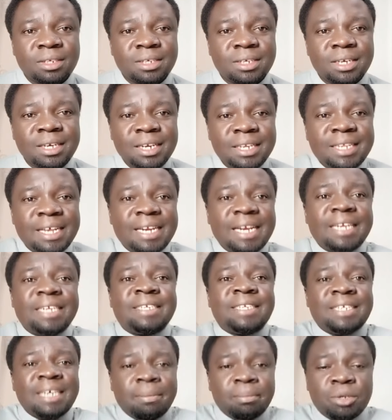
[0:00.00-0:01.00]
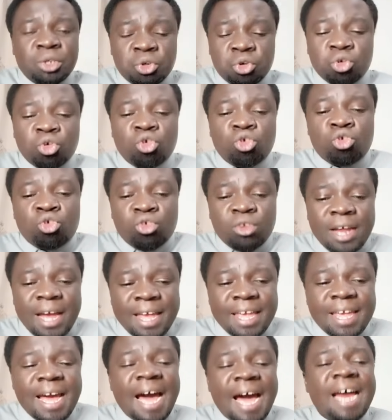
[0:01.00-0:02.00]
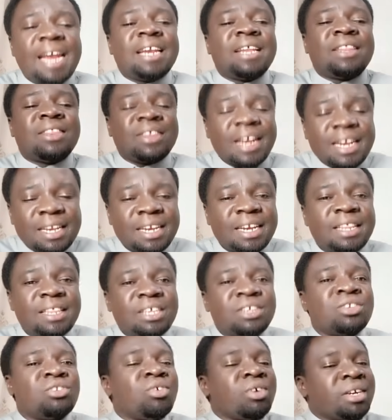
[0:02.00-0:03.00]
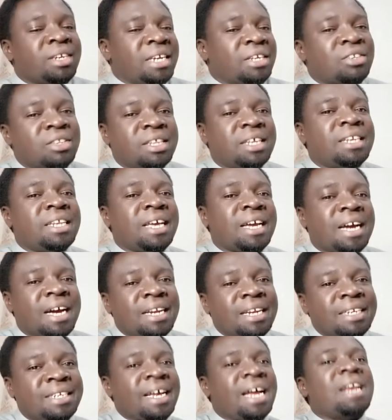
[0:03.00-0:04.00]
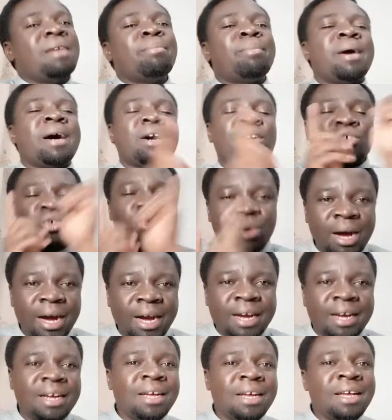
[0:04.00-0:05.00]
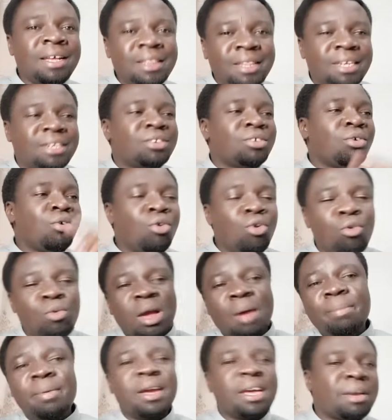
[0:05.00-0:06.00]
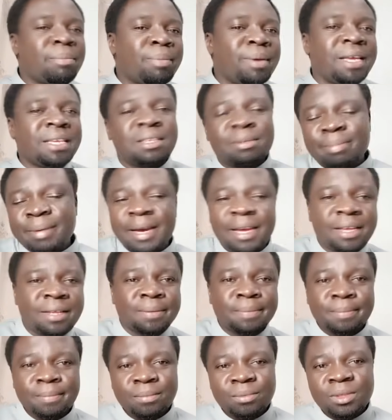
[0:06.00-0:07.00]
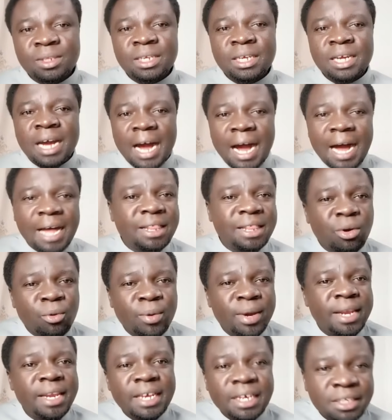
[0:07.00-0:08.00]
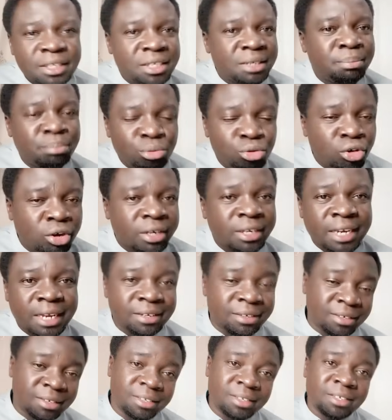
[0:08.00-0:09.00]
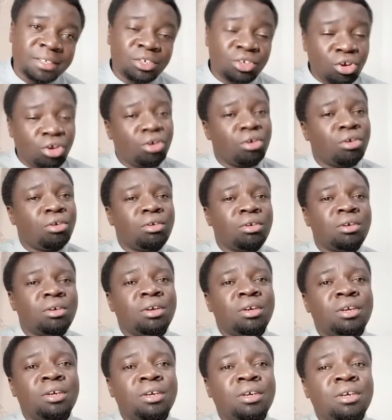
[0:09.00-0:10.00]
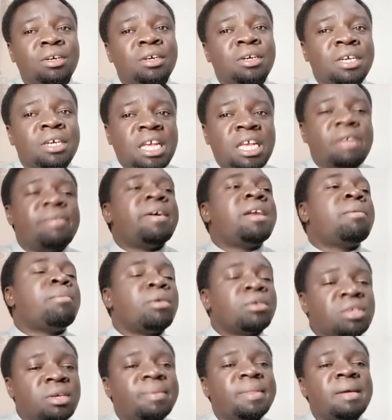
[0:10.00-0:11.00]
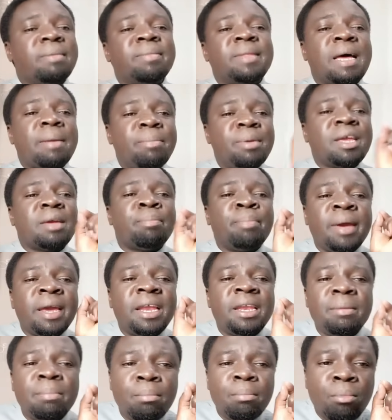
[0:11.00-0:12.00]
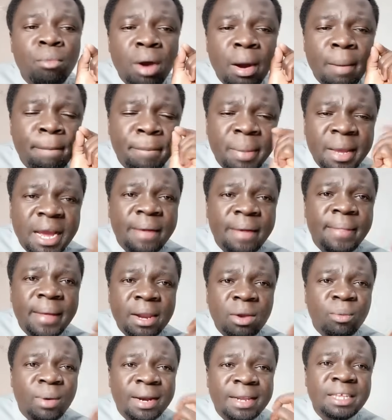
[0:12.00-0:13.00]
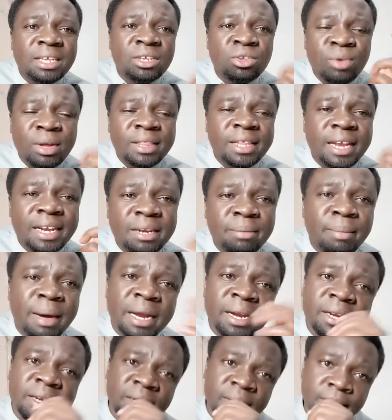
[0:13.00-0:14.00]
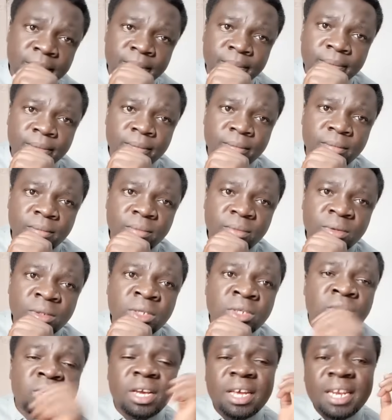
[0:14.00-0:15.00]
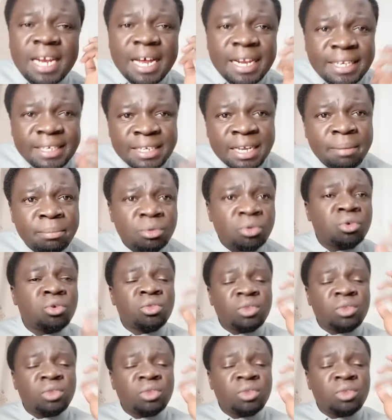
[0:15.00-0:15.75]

It is an attempt to try and threaten this doctor so that they can return back to work. That, oh, we are being replaced by other willing cheap doctors. No. Even most of them, they're being paid more bigger than what these ones are demanding. So in an attempt to